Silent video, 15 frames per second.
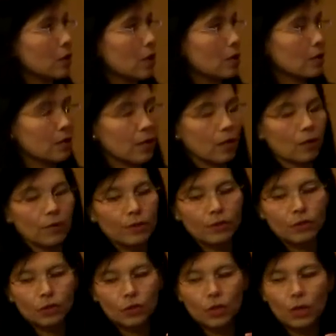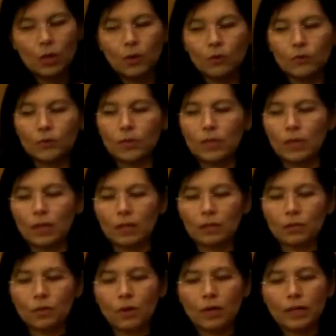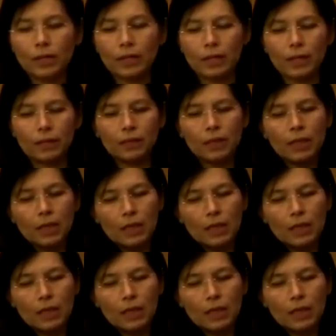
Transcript: consequences shows the chronic and